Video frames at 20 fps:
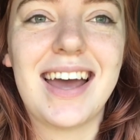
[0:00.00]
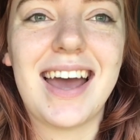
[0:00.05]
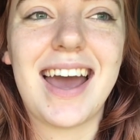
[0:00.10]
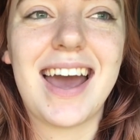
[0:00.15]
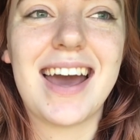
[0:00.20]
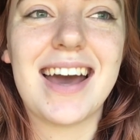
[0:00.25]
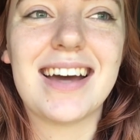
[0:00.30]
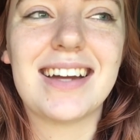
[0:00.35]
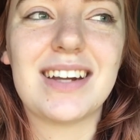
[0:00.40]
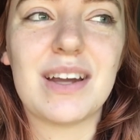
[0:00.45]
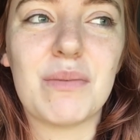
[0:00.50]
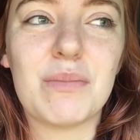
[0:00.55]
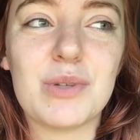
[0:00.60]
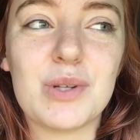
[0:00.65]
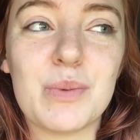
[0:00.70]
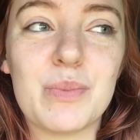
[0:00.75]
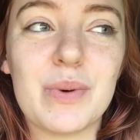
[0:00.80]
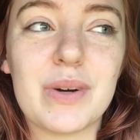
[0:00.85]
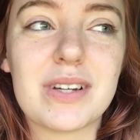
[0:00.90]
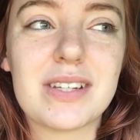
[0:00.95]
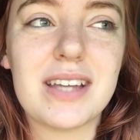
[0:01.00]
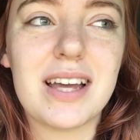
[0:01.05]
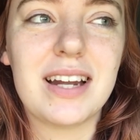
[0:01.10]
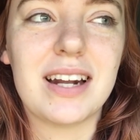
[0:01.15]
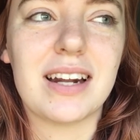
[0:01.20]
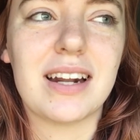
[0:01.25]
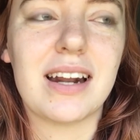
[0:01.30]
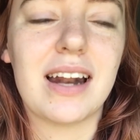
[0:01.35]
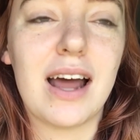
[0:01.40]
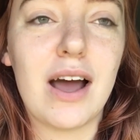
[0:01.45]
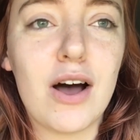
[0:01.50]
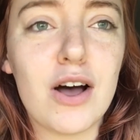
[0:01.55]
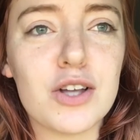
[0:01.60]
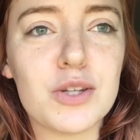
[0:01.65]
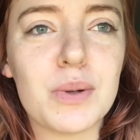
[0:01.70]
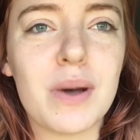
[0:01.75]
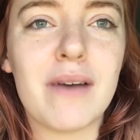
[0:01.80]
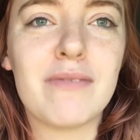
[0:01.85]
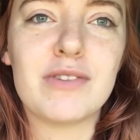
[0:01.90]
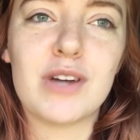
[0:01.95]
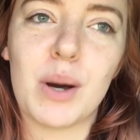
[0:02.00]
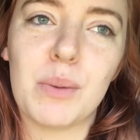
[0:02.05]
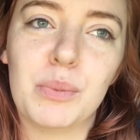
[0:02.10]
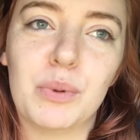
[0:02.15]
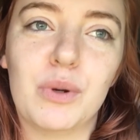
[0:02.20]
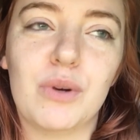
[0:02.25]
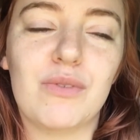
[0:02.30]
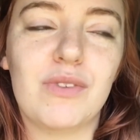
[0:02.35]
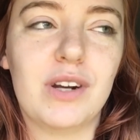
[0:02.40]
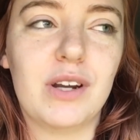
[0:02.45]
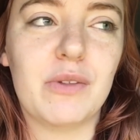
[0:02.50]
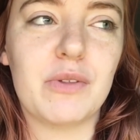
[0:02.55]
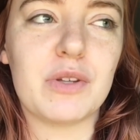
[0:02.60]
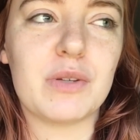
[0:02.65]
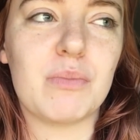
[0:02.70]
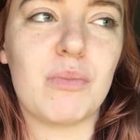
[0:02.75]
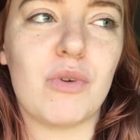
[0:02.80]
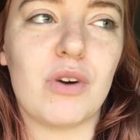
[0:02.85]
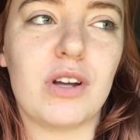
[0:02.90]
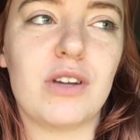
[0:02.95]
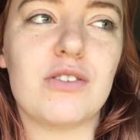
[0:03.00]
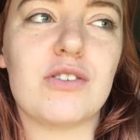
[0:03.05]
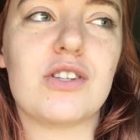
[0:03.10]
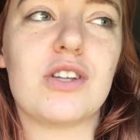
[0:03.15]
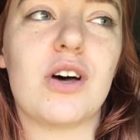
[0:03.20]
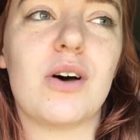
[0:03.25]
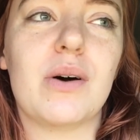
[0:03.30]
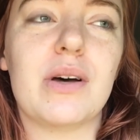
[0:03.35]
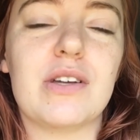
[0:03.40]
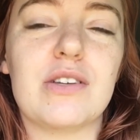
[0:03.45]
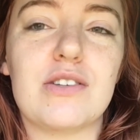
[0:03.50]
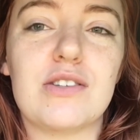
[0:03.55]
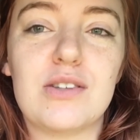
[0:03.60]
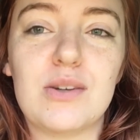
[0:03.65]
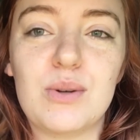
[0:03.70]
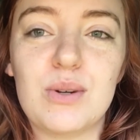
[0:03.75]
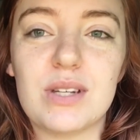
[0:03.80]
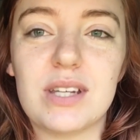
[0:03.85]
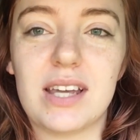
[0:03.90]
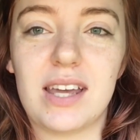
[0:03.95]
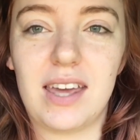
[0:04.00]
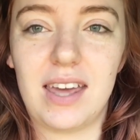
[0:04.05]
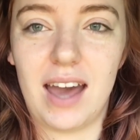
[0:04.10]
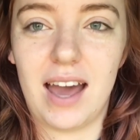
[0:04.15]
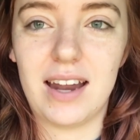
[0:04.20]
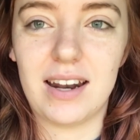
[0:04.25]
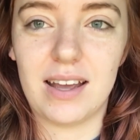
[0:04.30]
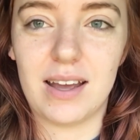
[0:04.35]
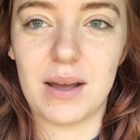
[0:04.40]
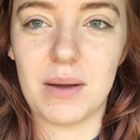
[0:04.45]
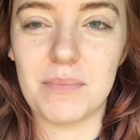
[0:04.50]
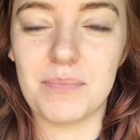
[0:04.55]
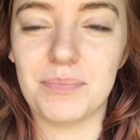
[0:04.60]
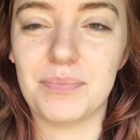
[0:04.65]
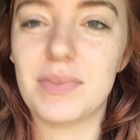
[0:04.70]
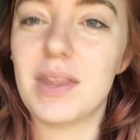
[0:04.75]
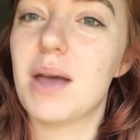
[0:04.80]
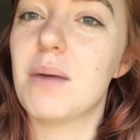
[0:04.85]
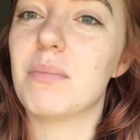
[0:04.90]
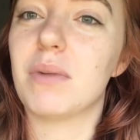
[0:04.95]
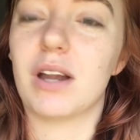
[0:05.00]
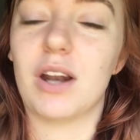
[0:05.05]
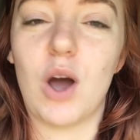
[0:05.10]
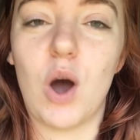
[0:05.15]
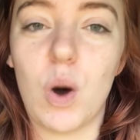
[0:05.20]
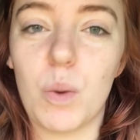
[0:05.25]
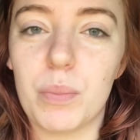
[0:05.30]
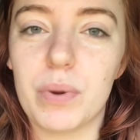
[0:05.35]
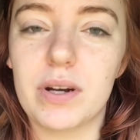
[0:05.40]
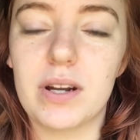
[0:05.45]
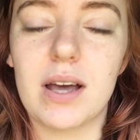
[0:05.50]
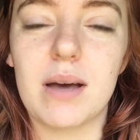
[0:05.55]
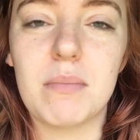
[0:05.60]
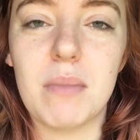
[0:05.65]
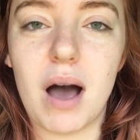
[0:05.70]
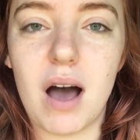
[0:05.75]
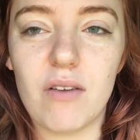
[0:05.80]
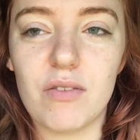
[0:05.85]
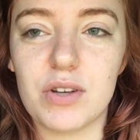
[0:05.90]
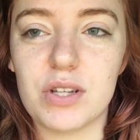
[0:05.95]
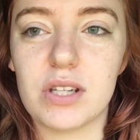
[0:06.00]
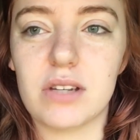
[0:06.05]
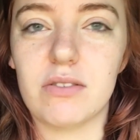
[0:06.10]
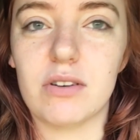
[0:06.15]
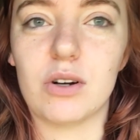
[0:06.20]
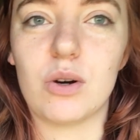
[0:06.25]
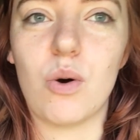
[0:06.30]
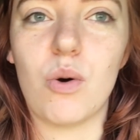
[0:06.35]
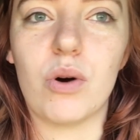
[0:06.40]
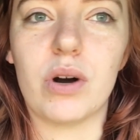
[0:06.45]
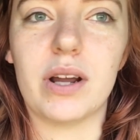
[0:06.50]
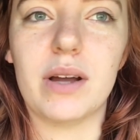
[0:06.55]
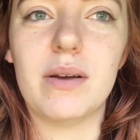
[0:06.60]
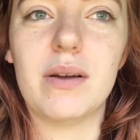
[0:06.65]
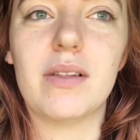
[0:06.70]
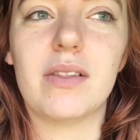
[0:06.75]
And I'm super excited, and I also have to upload a video this morning, so as soon as I get him, I'm gonna open him, obviously record it